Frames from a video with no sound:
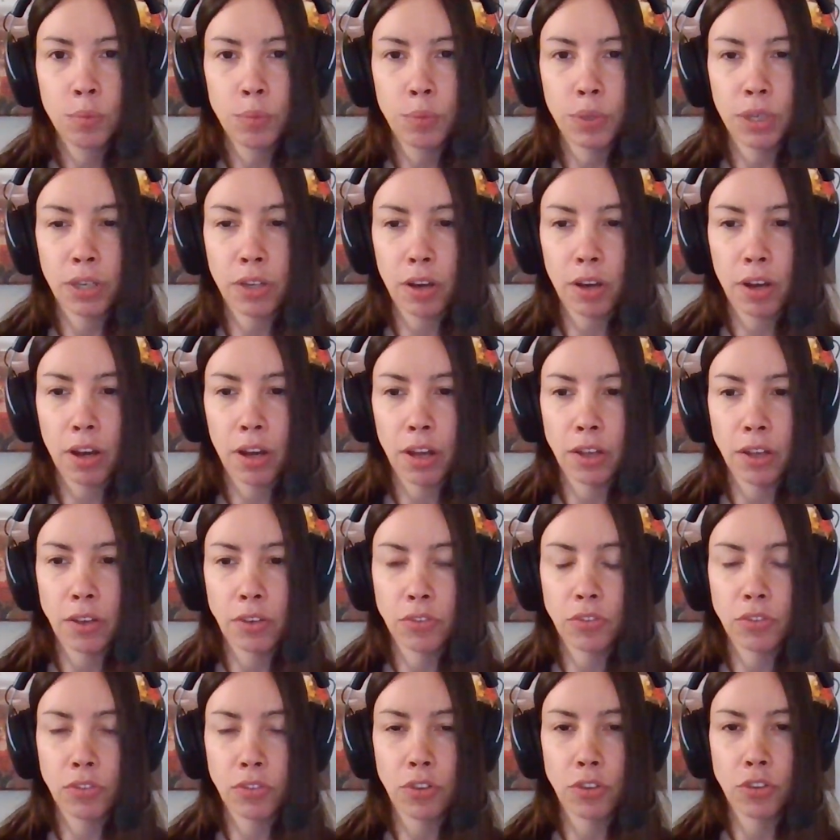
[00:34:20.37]

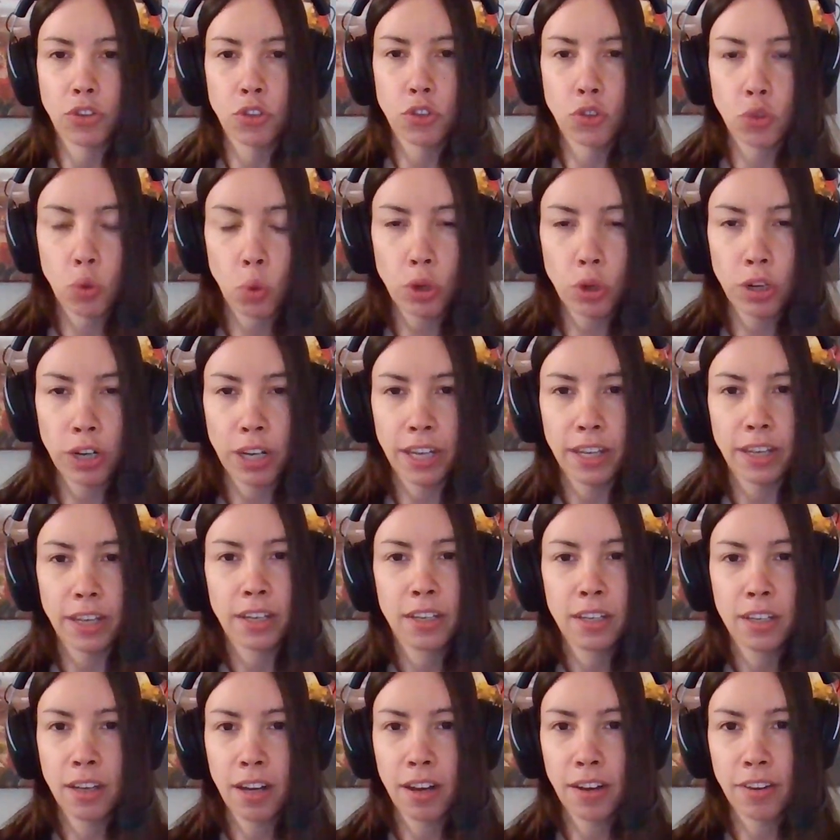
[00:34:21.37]
because the story
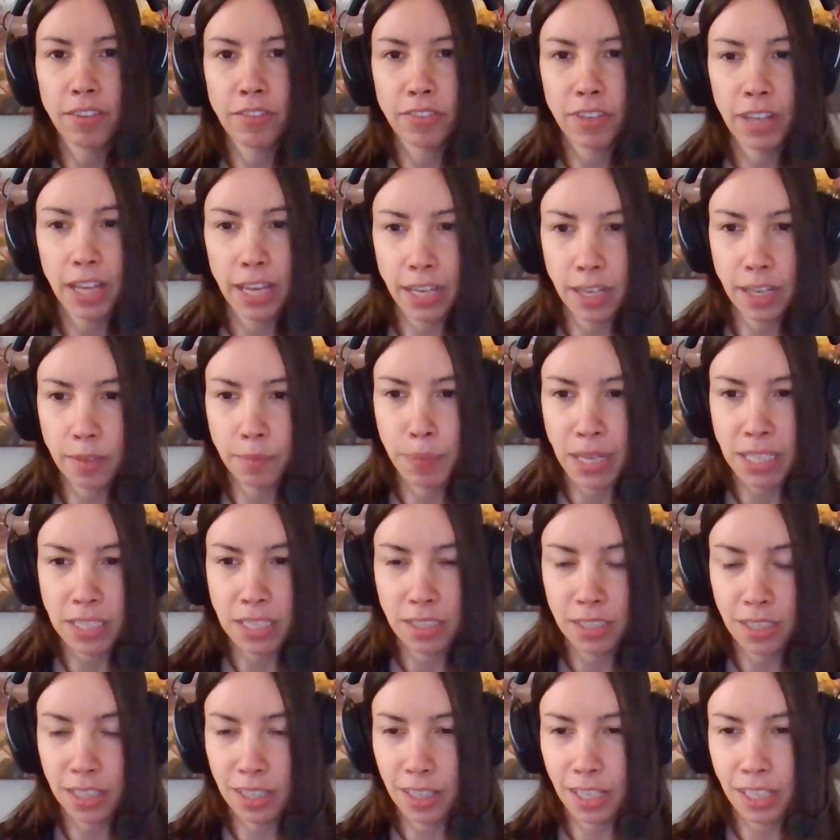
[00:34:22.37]
of like
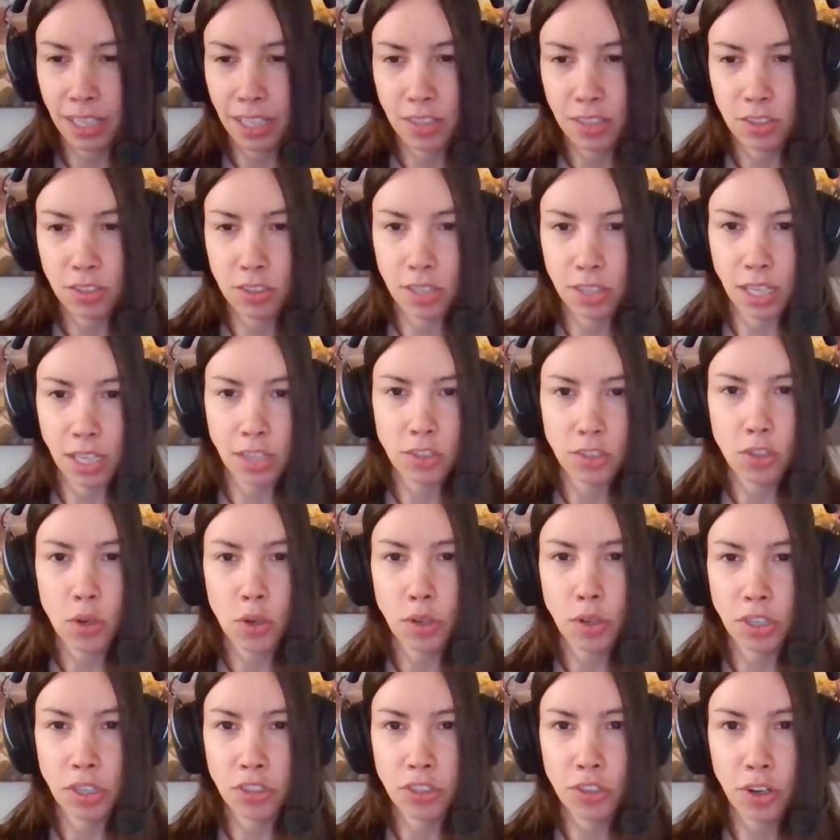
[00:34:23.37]
basically like this like
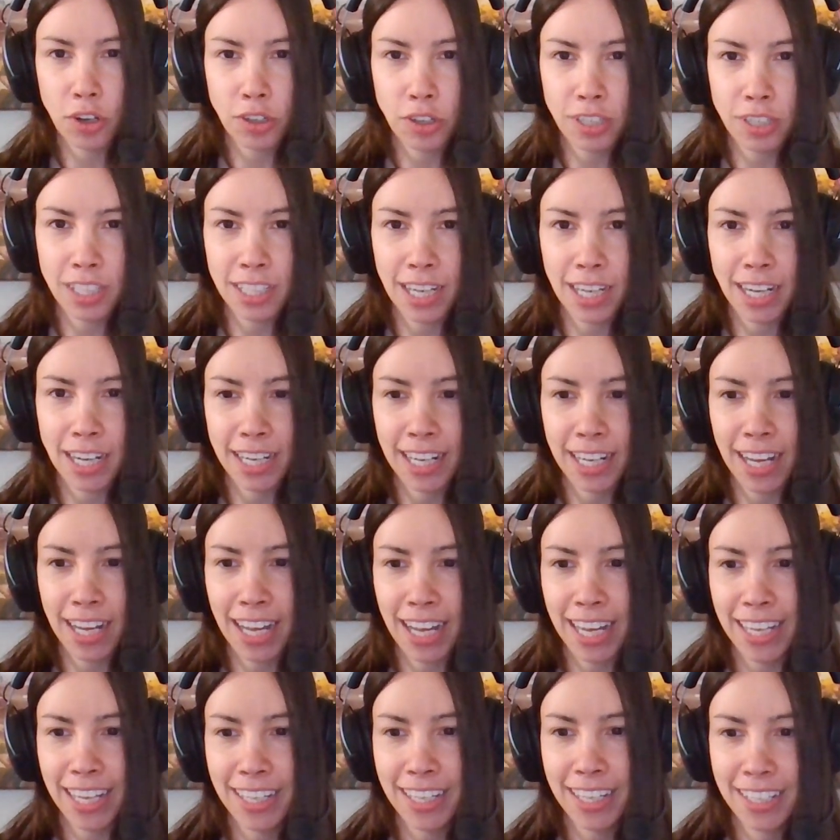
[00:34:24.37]
Tony Stark kind of
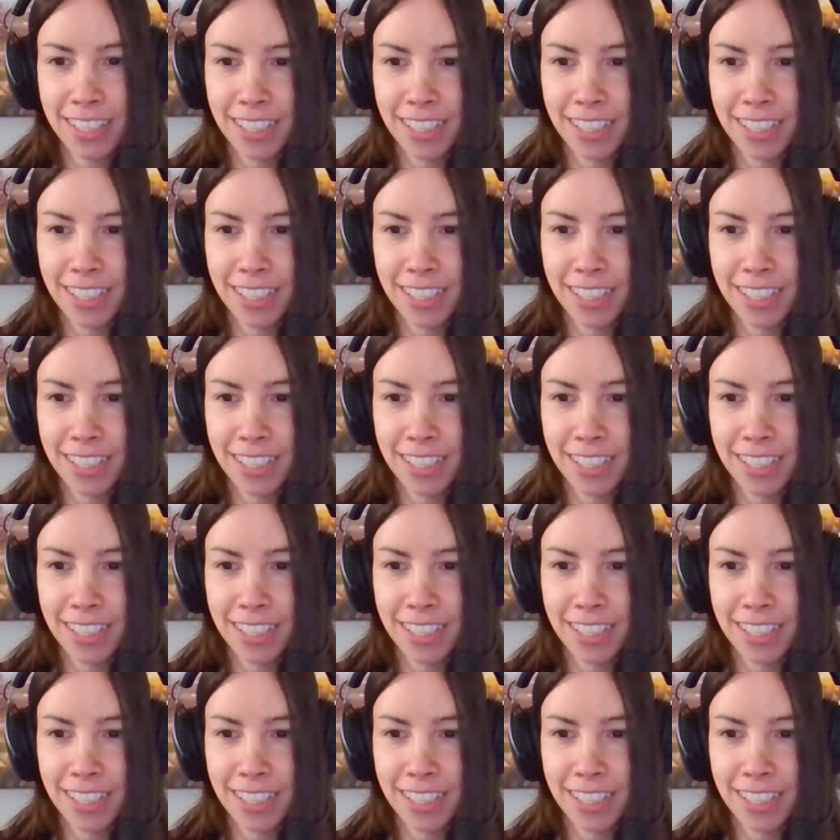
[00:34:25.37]
guy,